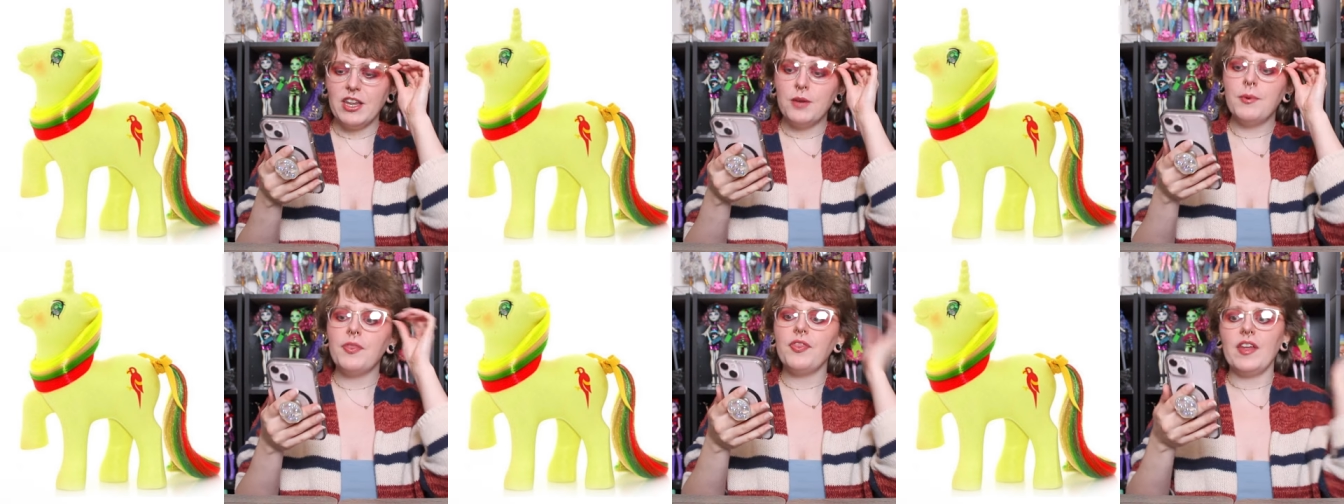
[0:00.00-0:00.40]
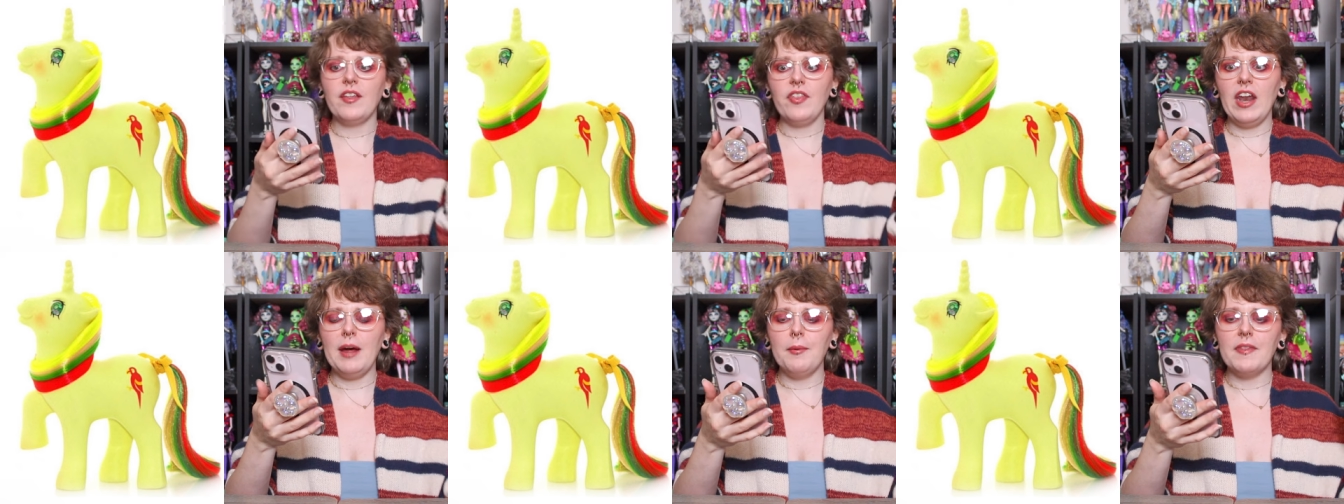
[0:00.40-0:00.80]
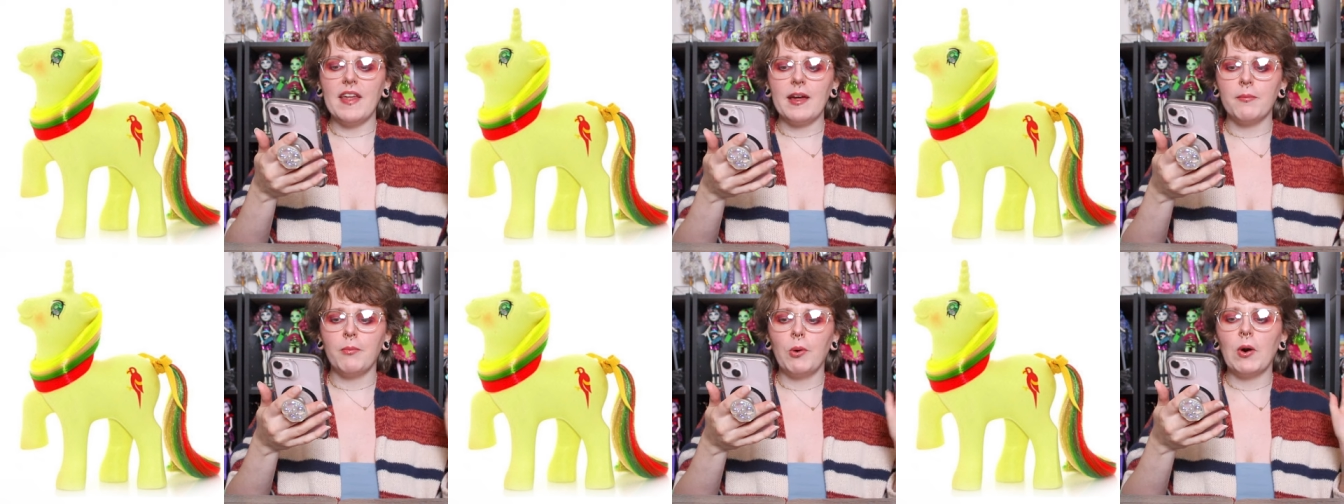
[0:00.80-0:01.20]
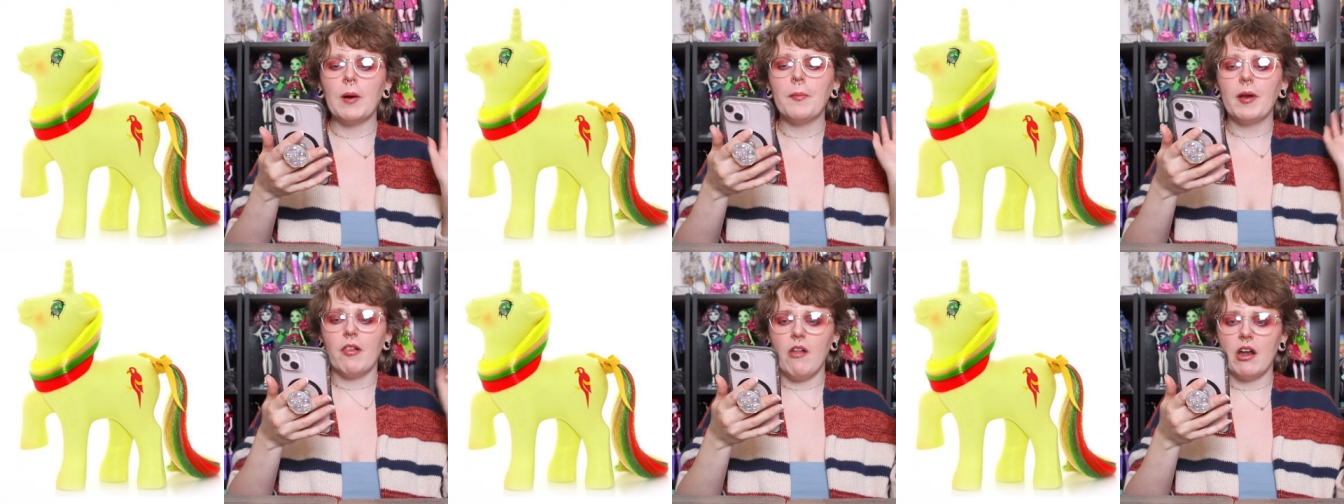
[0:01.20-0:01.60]
You would think that I would like more,
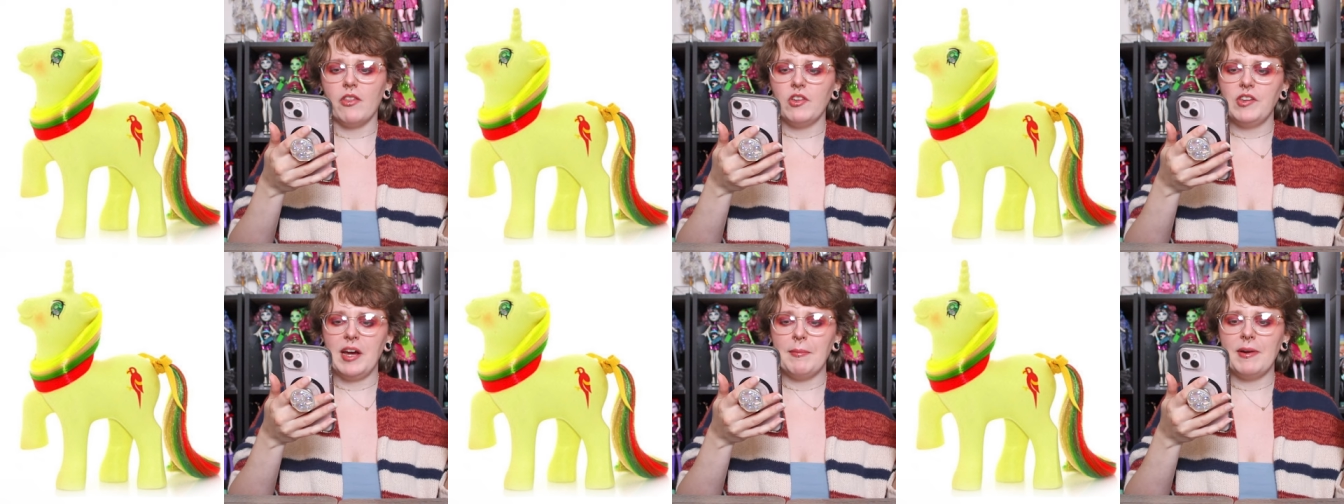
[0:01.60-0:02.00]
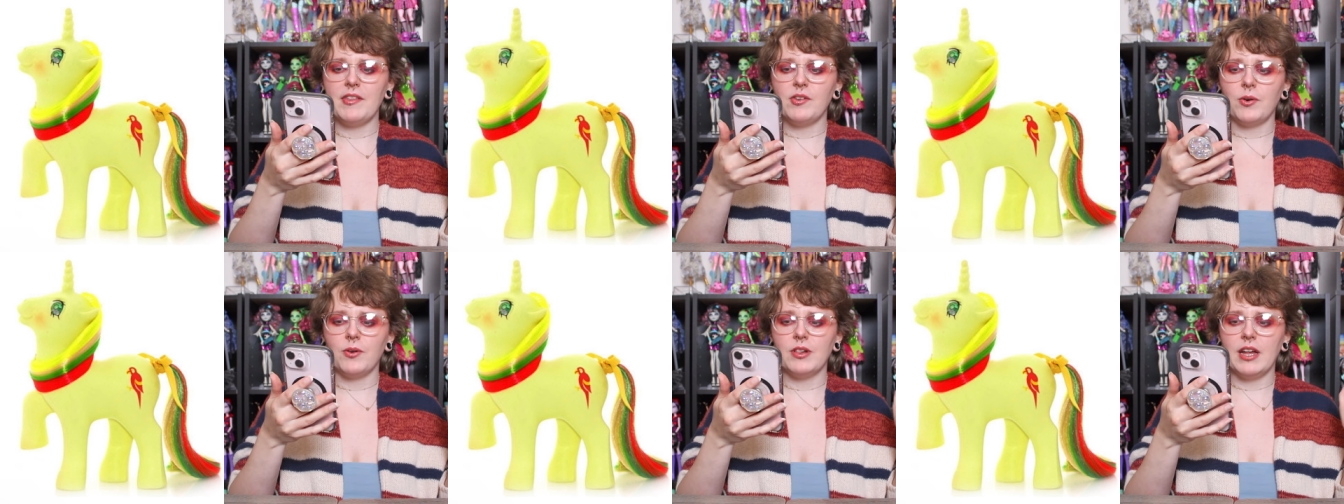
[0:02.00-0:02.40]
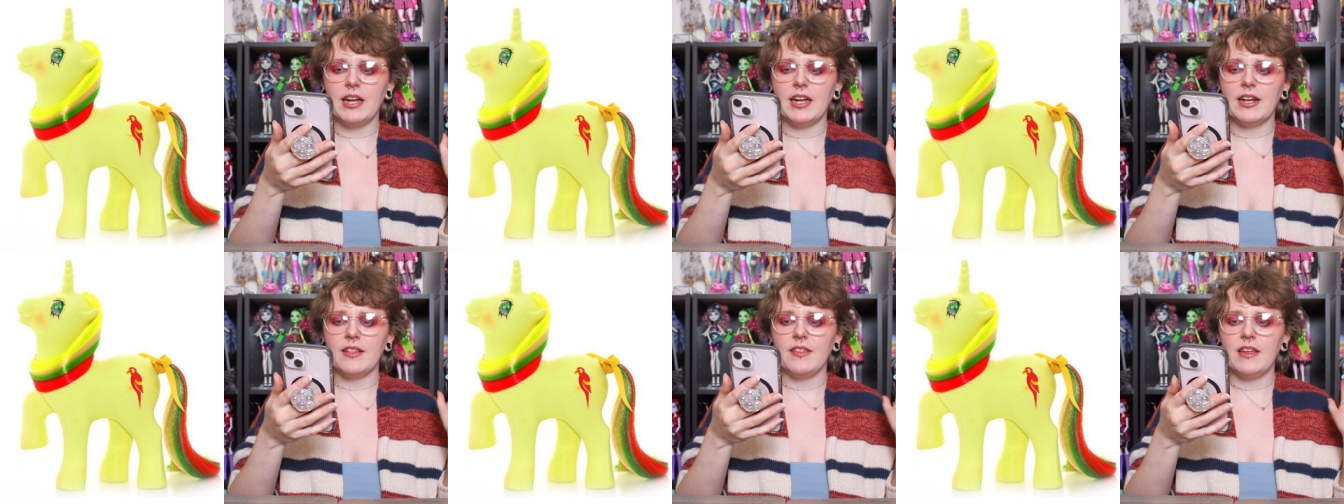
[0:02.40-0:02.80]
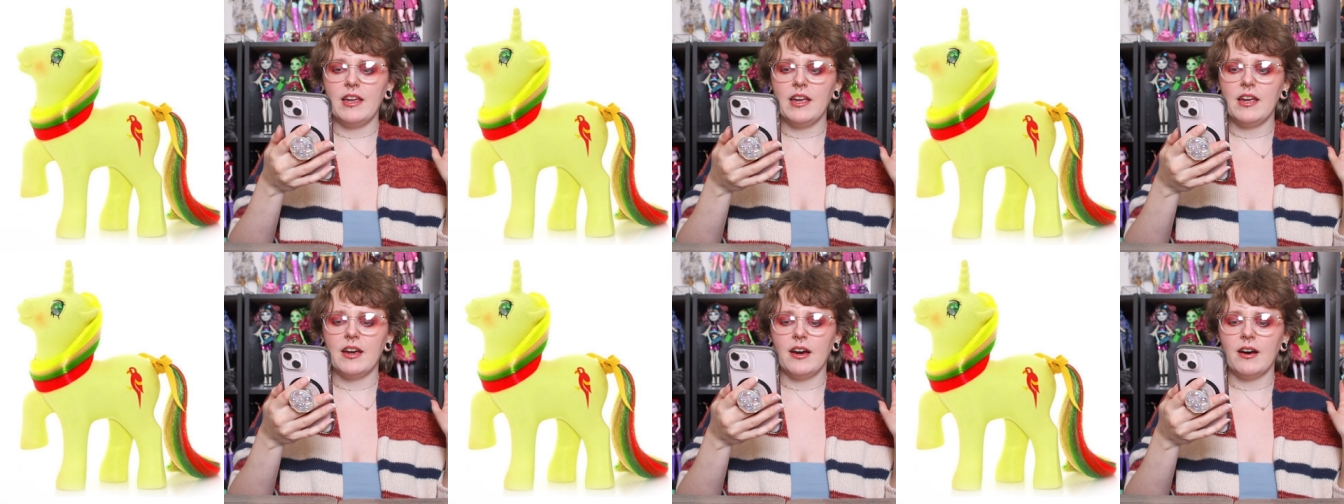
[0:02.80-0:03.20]
but a lot of the time I don't like
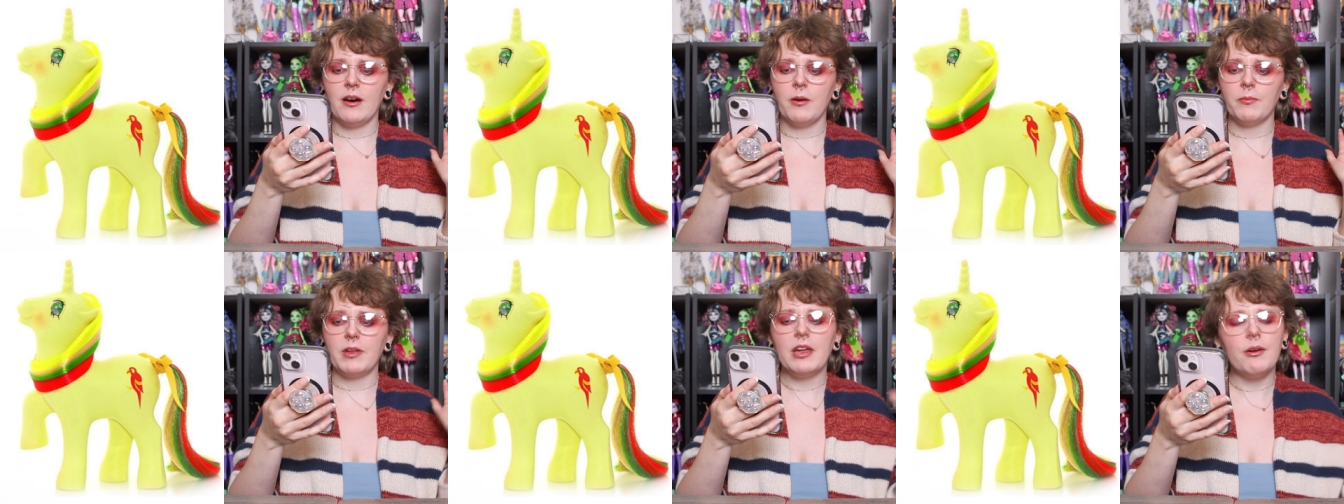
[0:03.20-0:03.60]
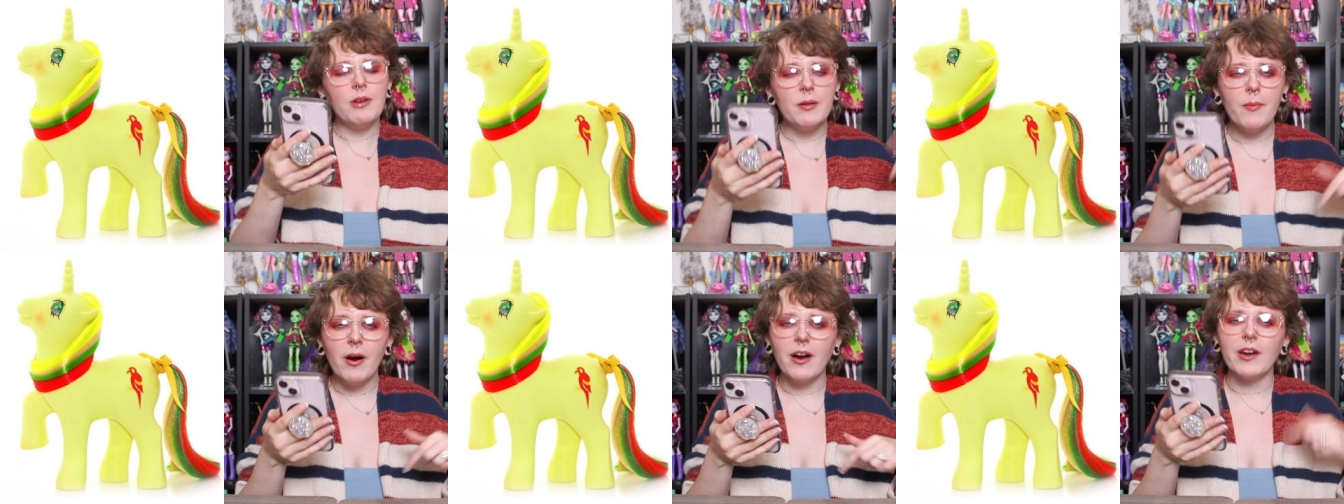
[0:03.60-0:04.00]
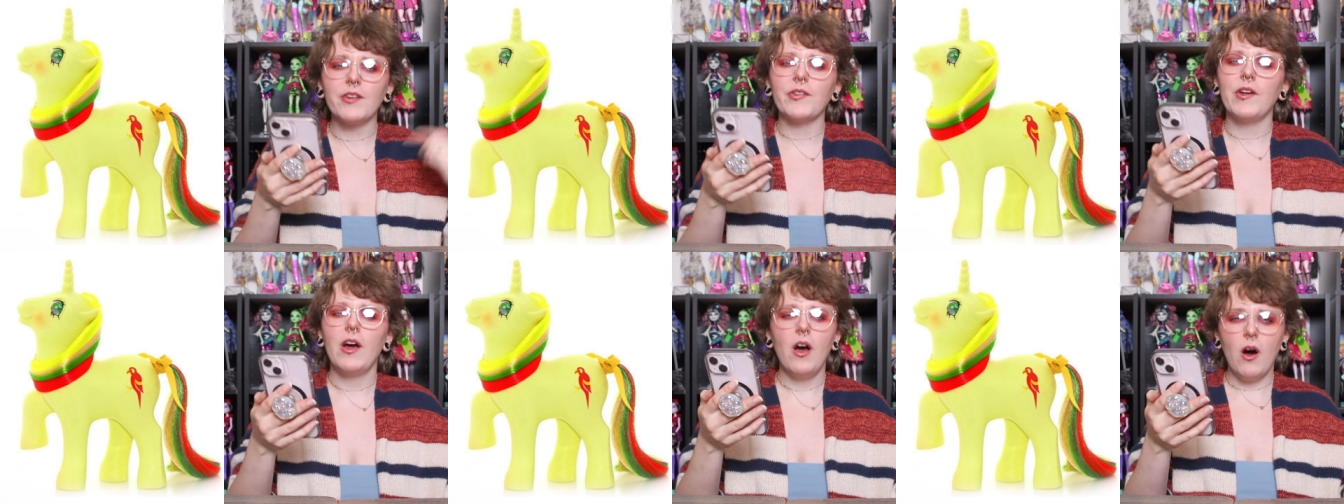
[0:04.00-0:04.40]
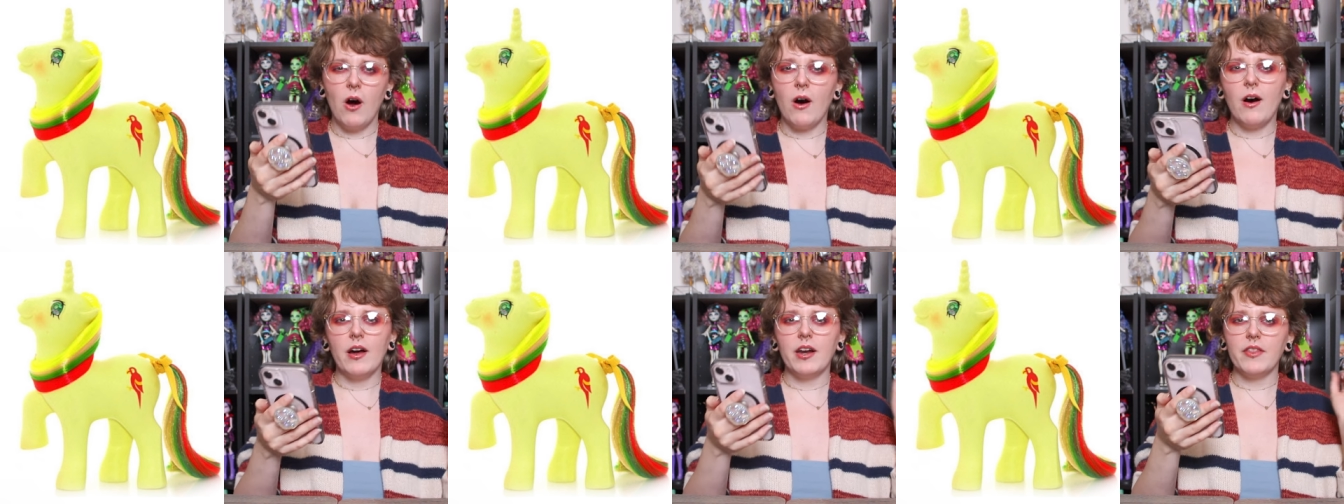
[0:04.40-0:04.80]
the um, cutie marks
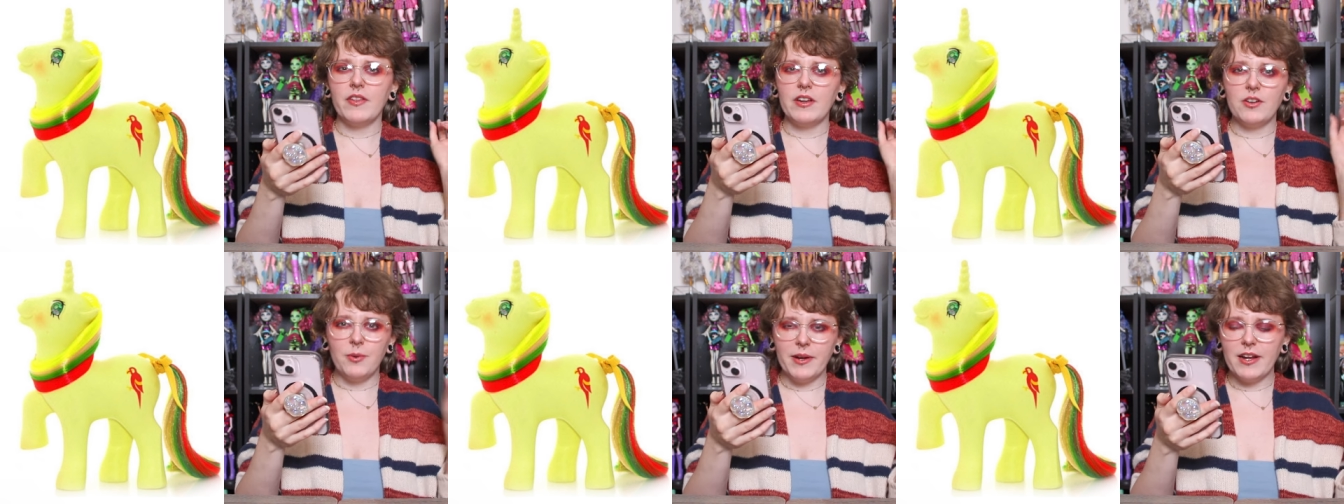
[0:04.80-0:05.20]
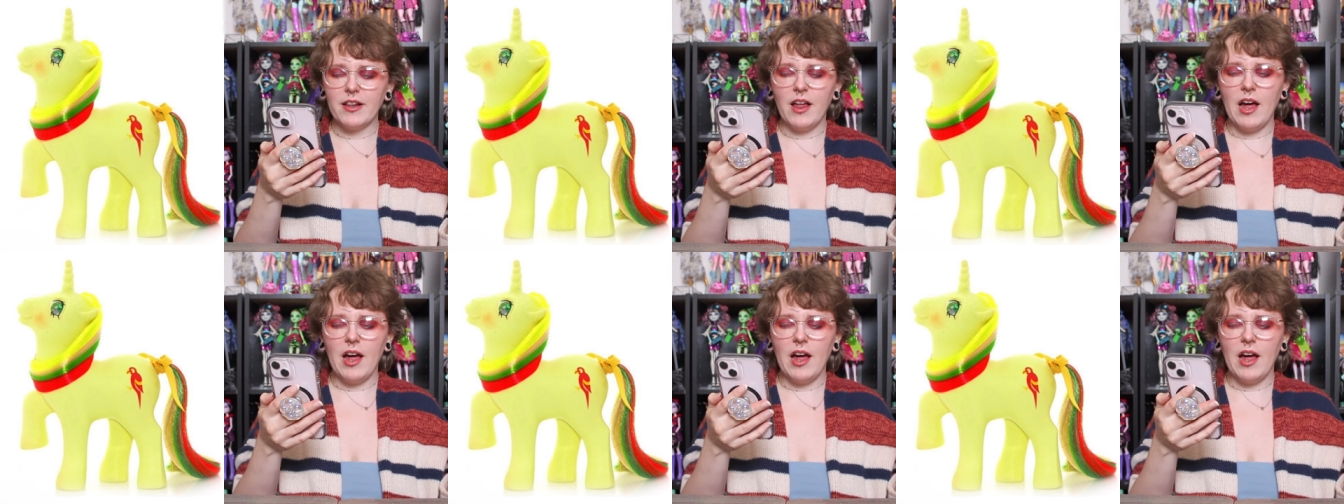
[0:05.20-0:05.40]
on the Twinkle